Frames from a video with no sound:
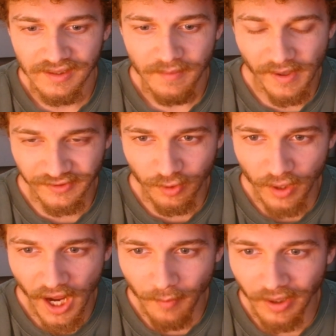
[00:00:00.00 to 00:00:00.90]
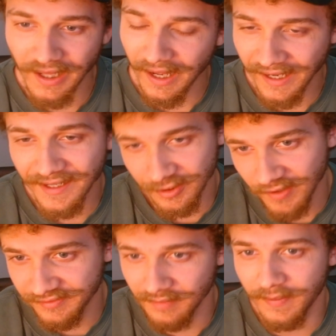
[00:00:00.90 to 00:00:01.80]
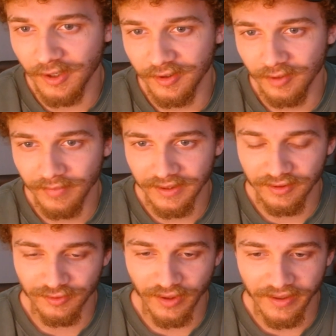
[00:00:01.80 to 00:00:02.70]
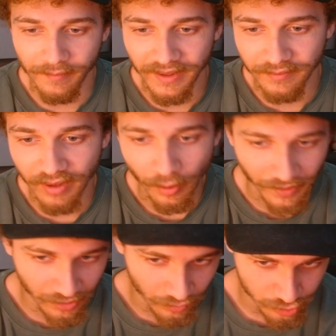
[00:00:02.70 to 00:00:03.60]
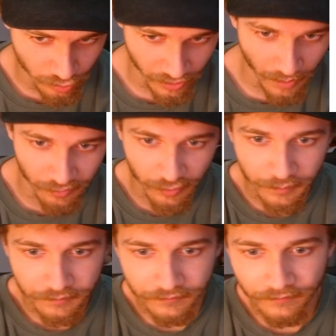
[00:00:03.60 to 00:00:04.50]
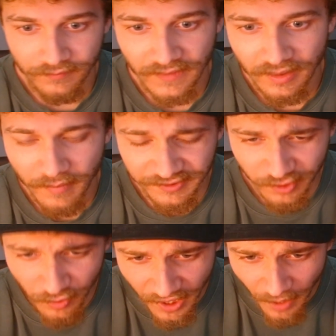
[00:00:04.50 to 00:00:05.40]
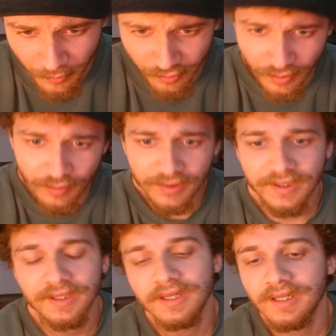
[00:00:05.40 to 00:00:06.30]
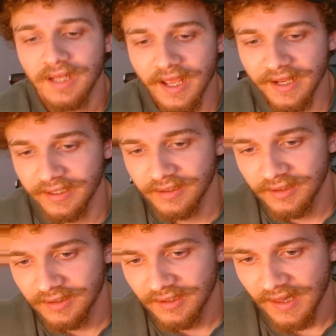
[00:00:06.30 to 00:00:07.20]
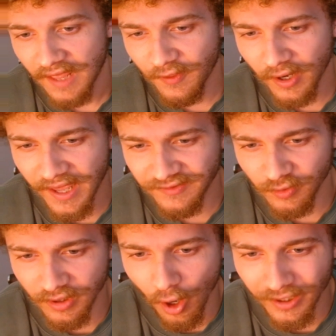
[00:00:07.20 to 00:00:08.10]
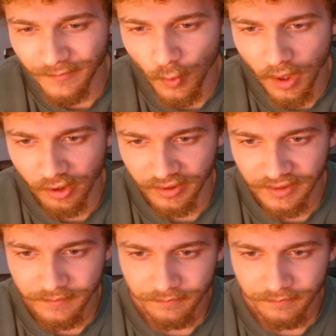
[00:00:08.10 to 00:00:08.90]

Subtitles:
Master Konohamaru! I kind of like the Rasen Barrier, but you're still kind of mid, bro. I'm not going to hold you, Konohamaru. Master Konohamaru! Hey, I thought I asked you to guard Himawari.